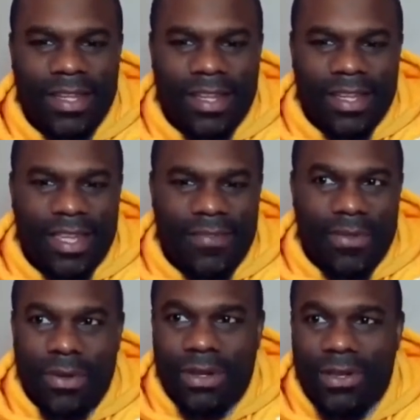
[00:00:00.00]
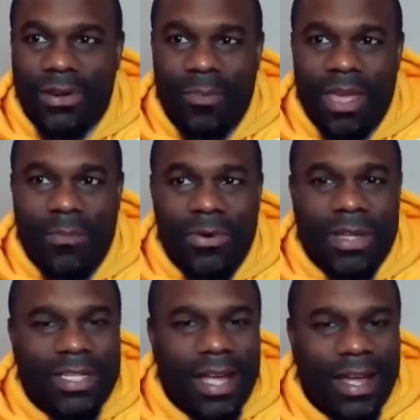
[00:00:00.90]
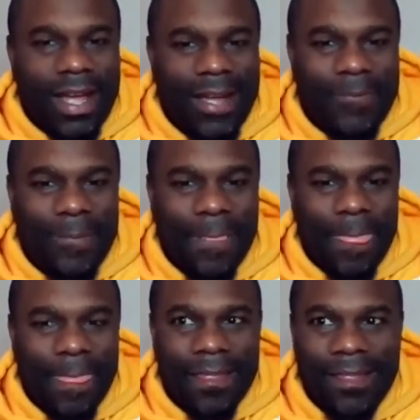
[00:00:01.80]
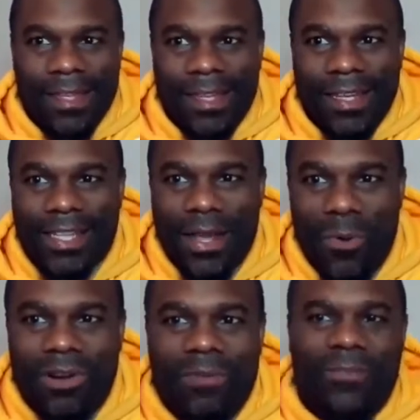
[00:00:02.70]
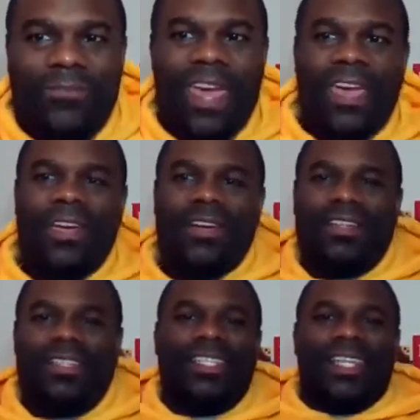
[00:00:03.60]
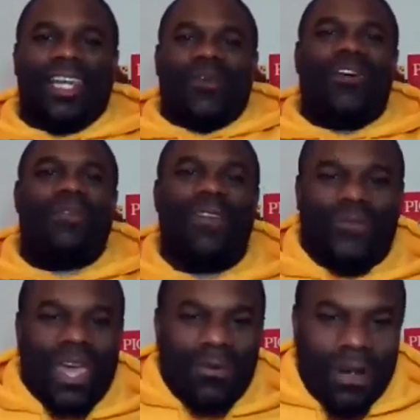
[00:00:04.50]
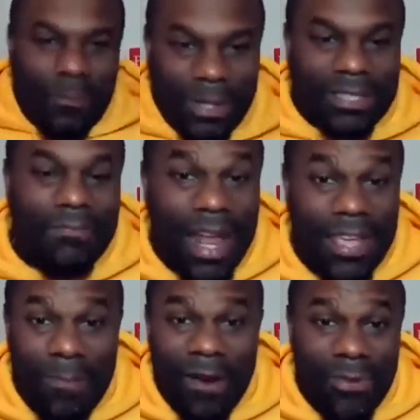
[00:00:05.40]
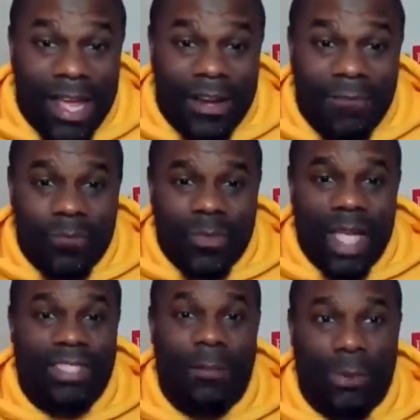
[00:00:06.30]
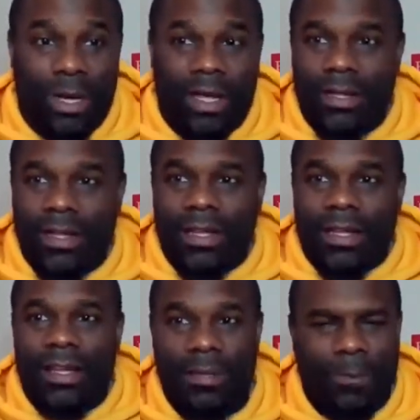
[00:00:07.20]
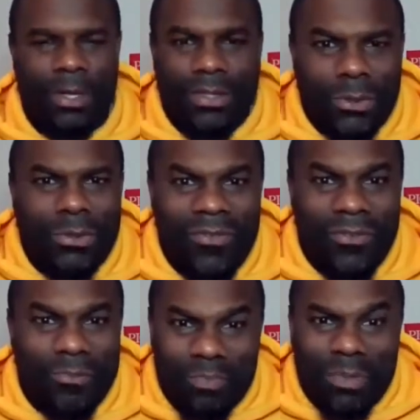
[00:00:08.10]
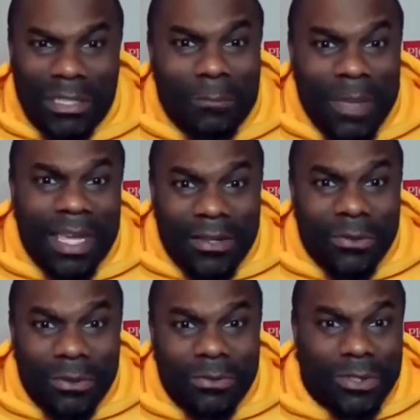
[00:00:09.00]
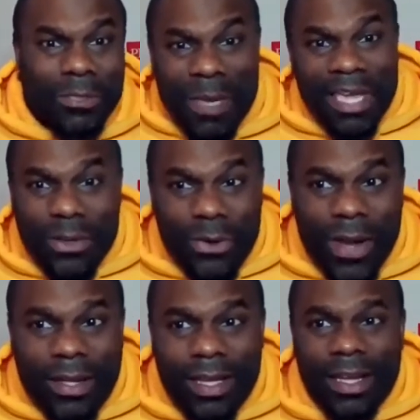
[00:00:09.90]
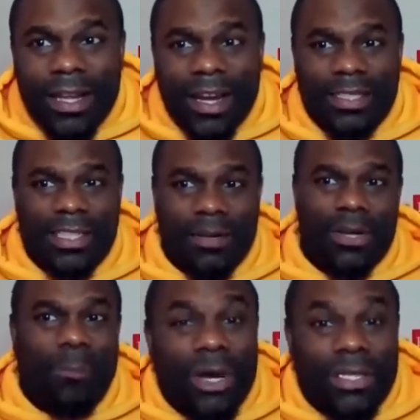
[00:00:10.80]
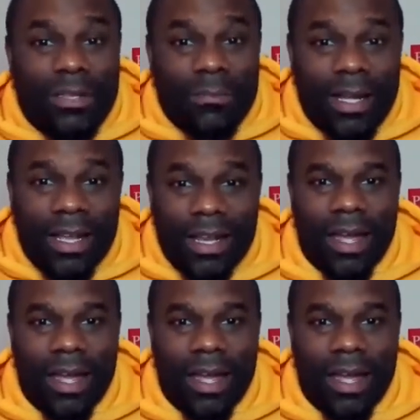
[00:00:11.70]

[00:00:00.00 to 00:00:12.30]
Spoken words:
Give you a little bit more time because I want to be fair. I want to be fair. We're going to put somebody by random. I said put. Don't you ever misspeak or speak incorrectly? I said I'm going to put somebody in here.